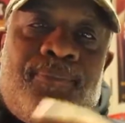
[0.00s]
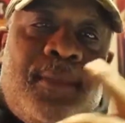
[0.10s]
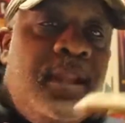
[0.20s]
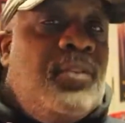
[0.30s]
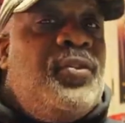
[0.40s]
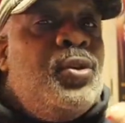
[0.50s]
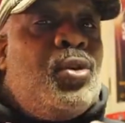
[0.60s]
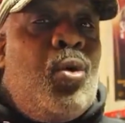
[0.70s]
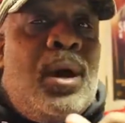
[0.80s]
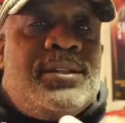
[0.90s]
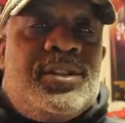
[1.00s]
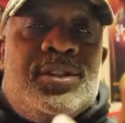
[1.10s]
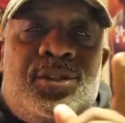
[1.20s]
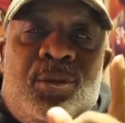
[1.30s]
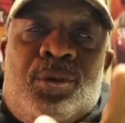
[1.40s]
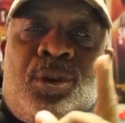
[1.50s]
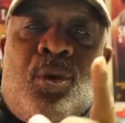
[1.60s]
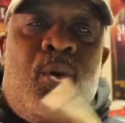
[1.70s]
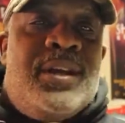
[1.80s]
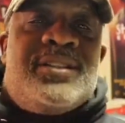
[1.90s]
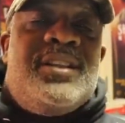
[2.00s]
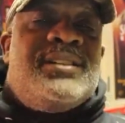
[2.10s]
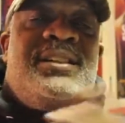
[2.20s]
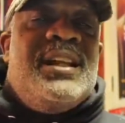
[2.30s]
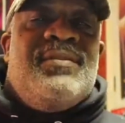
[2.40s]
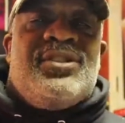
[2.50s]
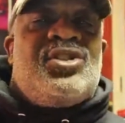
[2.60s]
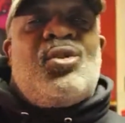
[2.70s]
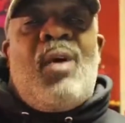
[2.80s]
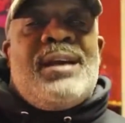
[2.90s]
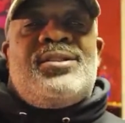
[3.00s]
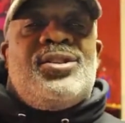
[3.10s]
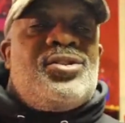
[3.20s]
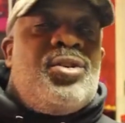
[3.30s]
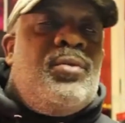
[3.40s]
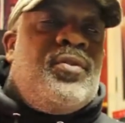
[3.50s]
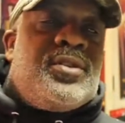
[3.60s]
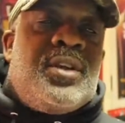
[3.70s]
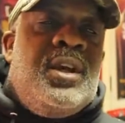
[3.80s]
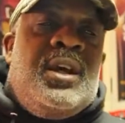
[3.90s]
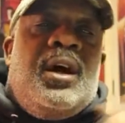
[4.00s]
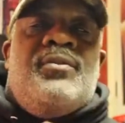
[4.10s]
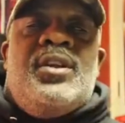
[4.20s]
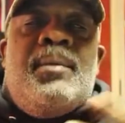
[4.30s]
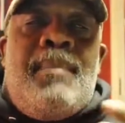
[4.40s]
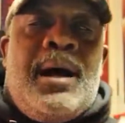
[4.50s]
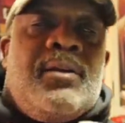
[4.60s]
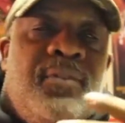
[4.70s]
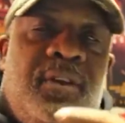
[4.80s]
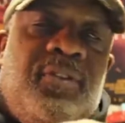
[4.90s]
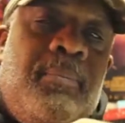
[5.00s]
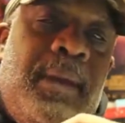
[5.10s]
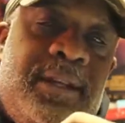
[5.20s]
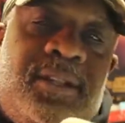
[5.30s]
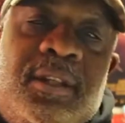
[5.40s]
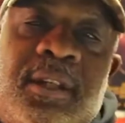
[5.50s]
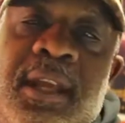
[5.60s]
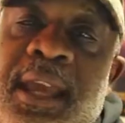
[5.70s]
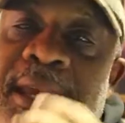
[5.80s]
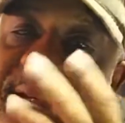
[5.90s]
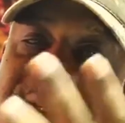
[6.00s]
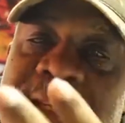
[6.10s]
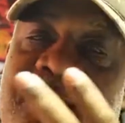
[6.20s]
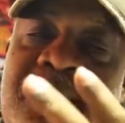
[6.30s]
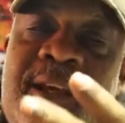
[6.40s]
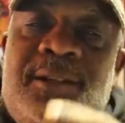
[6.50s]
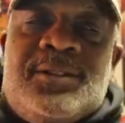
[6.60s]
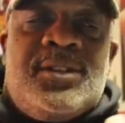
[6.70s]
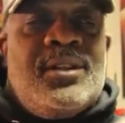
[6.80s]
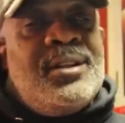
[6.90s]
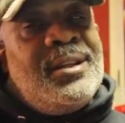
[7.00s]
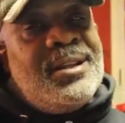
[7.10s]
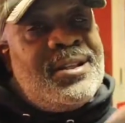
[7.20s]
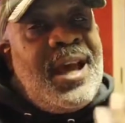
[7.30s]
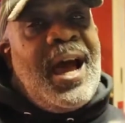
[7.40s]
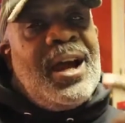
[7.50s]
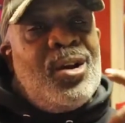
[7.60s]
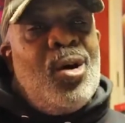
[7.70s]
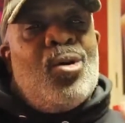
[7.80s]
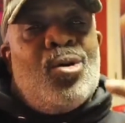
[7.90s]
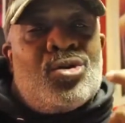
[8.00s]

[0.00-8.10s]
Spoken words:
And a few questions on the quiz doesn't even scratch the surface of the amount of information and details the entire go-go